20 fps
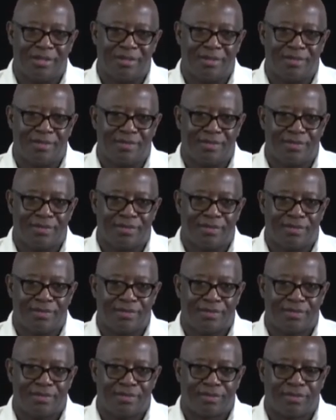
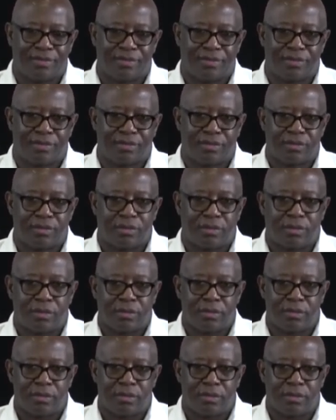Nothing is said.